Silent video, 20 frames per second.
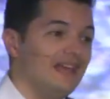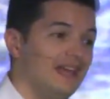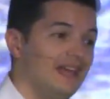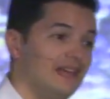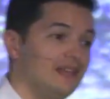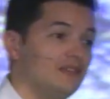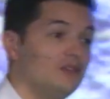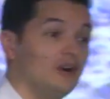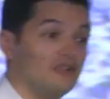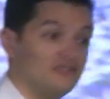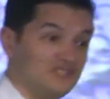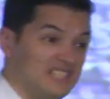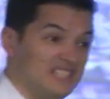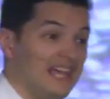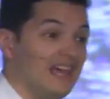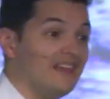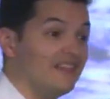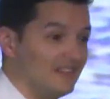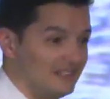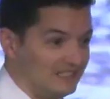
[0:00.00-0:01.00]
the head of
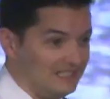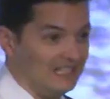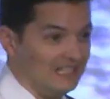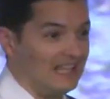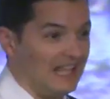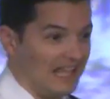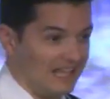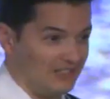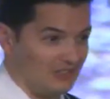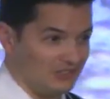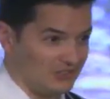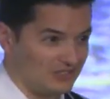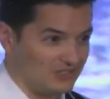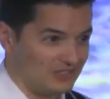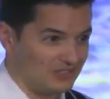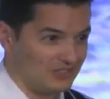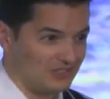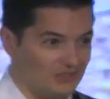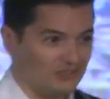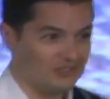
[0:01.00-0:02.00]
dead sea
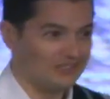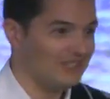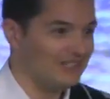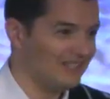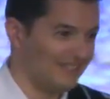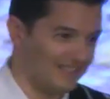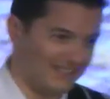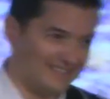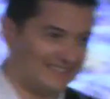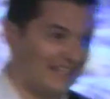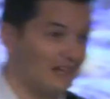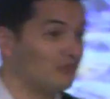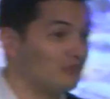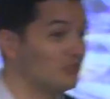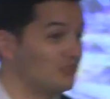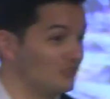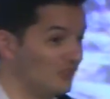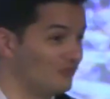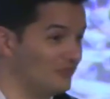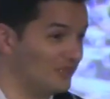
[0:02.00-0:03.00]
lions. So that
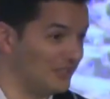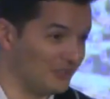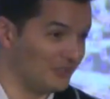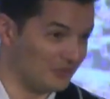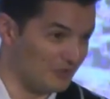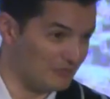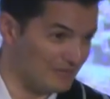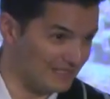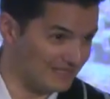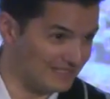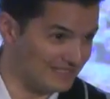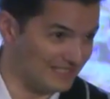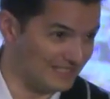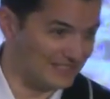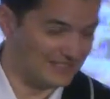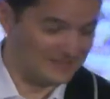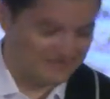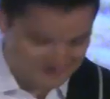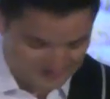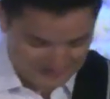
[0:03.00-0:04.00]
was not very
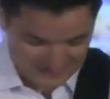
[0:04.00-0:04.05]
romantic.